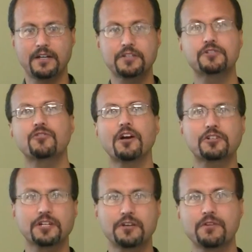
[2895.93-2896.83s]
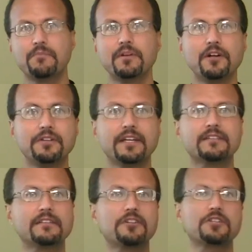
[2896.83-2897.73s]
destruction and rebuilding,
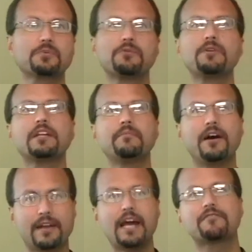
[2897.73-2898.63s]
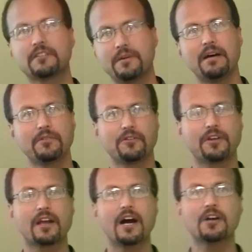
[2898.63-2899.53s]
such as we read about after the
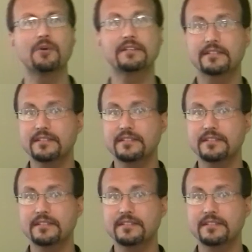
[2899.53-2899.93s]
Babylonian conquest.